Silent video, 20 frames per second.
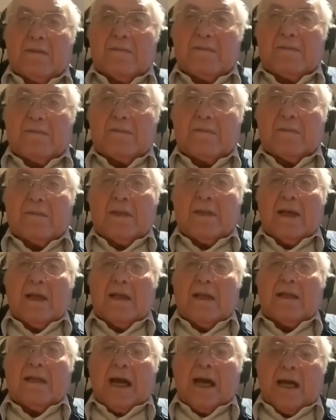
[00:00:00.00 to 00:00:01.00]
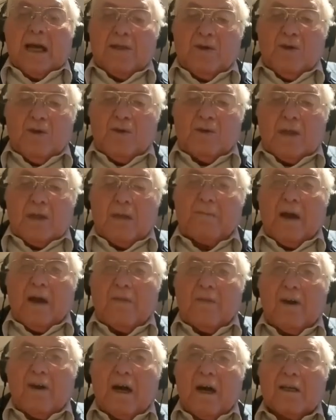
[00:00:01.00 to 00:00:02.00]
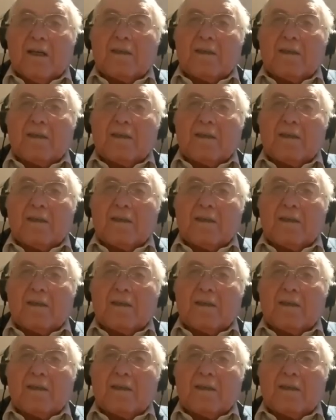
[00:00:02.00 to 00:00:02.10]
that my father wasn't alive.